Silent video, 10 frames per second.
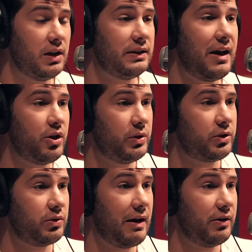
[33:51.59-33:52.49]
Louder
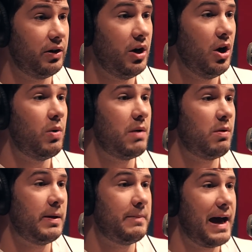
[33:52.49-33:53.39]
with Crowder. We
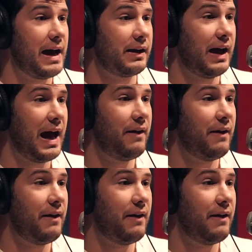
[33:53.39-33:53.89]
will be back